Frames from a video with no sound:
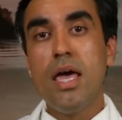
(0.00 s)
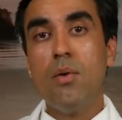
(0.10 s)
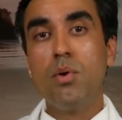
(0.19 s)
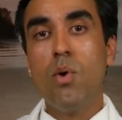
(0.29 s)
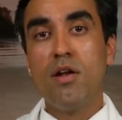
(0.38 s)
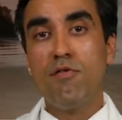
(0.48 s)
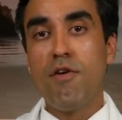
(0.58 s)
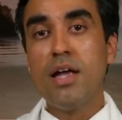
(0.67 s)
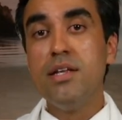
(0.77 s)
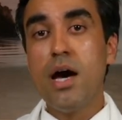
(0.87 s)
And we want to
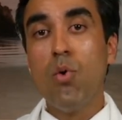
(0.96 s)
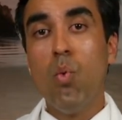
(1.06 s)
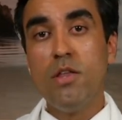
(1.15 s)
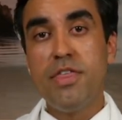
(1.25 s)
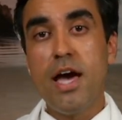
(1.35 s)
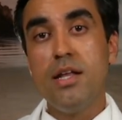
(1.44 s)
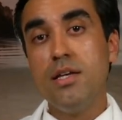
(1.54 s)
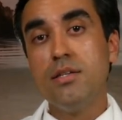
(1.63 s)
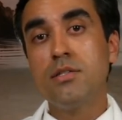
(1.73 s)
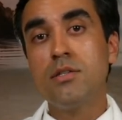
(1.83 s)
find out what
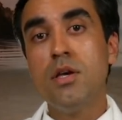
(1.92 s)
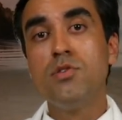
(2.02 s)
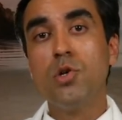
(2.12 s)
that is